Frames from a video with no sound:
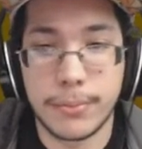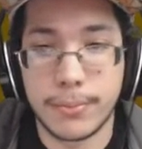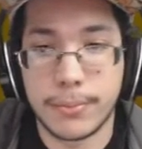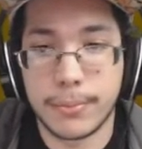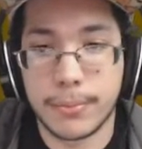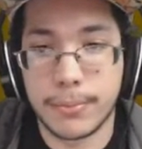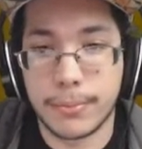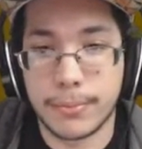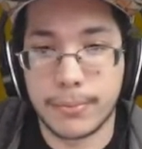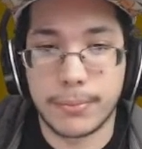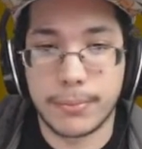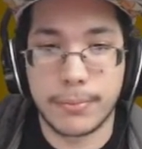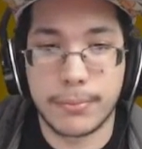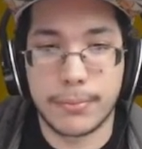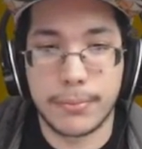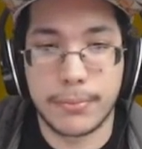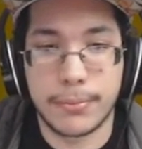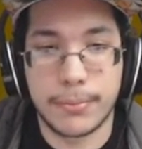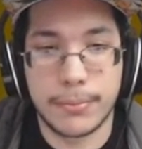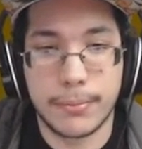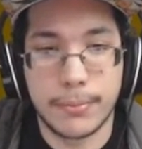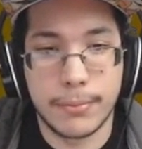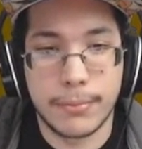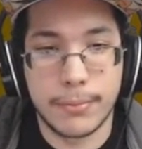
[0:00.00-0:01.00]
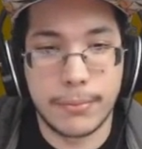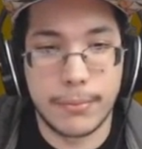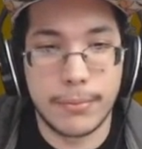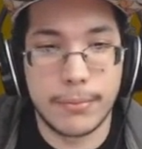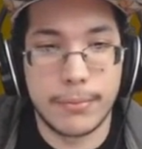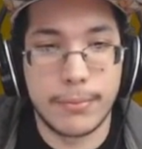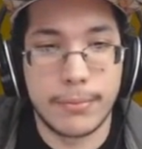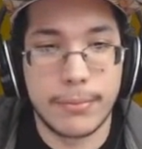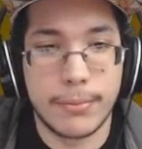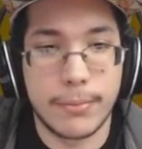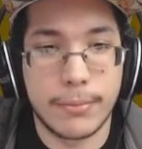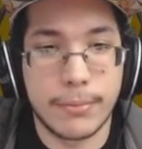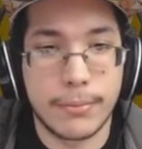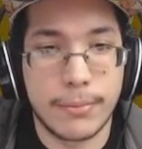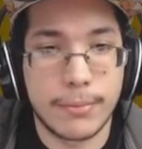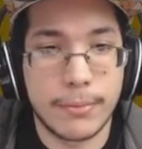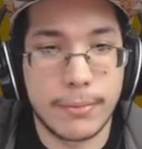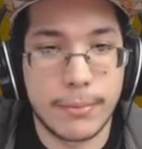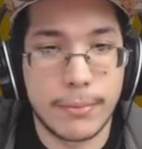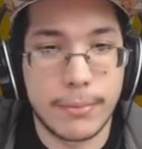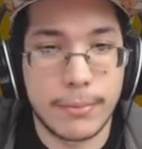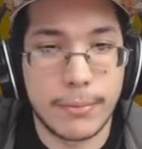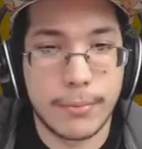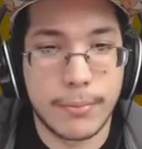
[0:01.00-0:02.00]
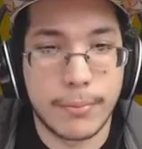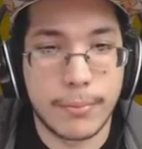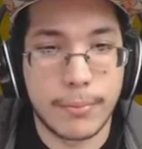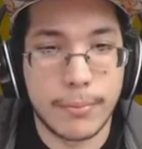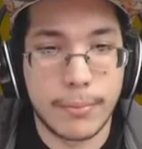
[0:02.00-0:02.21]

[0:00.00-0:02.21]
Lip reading: (no one is talking)